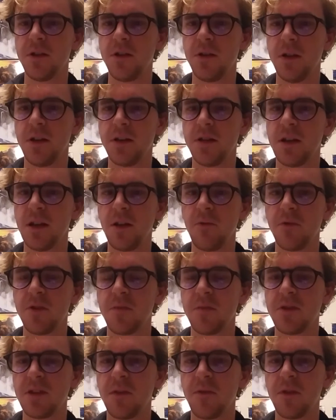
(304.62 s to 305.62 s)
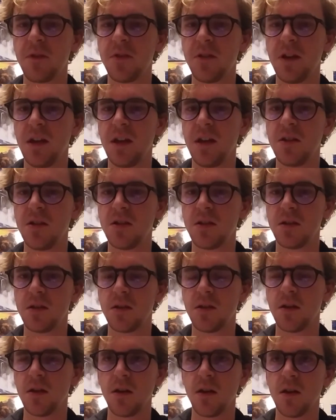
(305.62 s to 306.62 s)
list anyone specifically, just
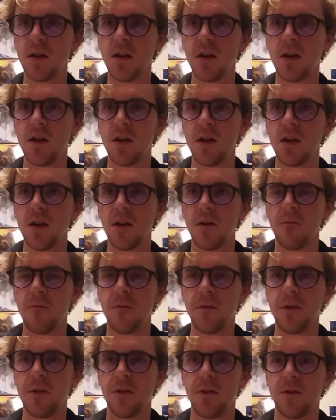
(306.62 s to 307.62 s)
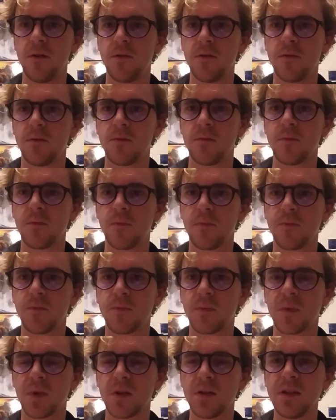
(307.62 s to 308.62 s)
for their
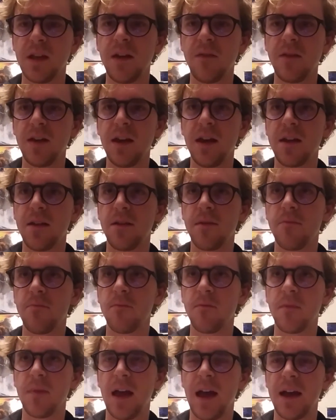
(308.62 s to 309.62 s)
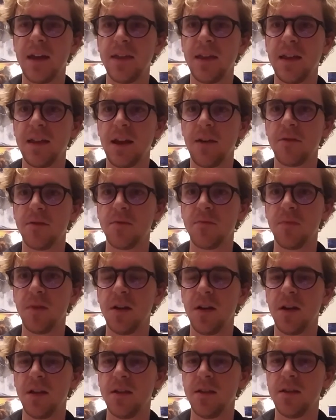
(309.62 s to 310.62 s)
safety, and I think that was
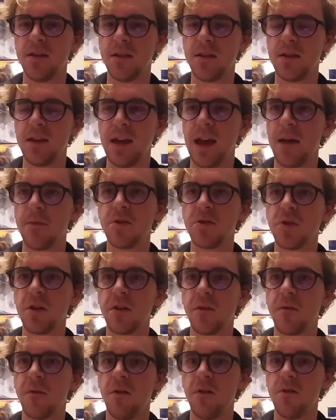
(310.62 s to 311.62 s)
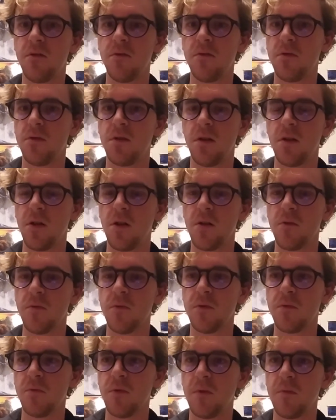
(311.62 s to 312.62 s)
because, yeah, I'm just trying to follow along with
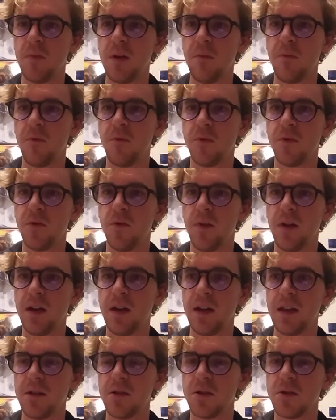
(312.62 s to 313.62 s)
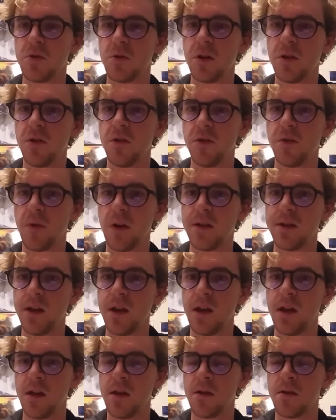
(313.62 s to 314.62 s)
what people were doing and just try to do the right
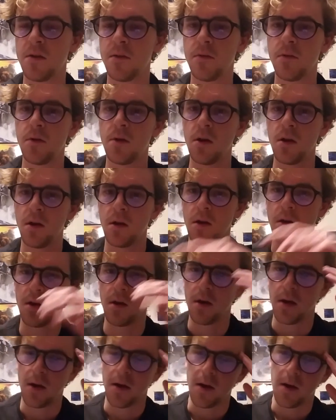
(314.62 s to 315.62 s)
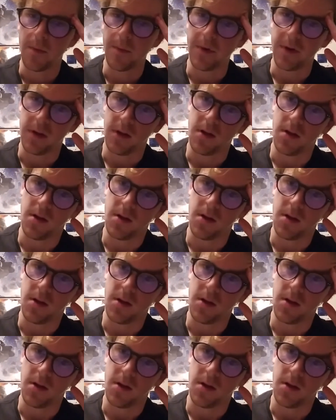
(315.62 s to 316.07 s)
thing. But